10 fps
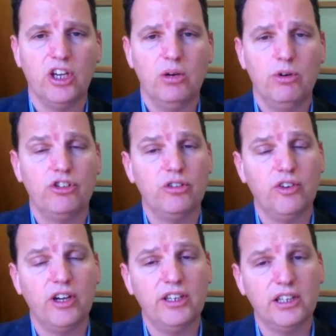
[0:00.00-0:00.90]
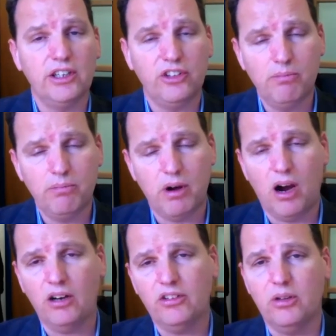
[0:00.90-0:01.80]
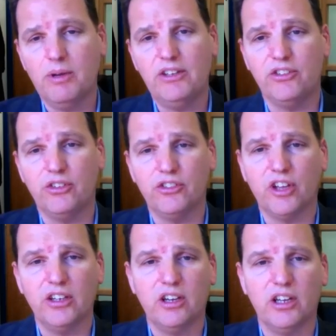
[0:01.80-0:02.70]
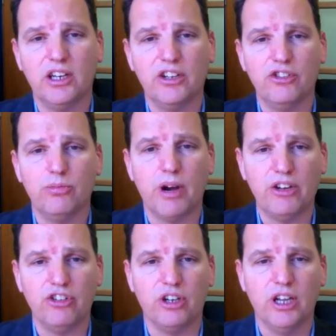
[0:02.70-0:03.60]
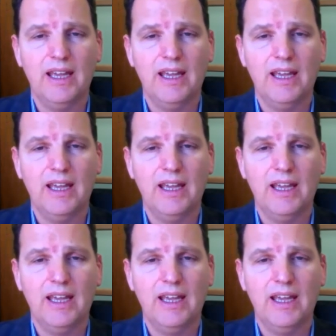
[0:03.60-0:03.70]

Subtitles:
which are defined at least in part on the basis of cytokine expression.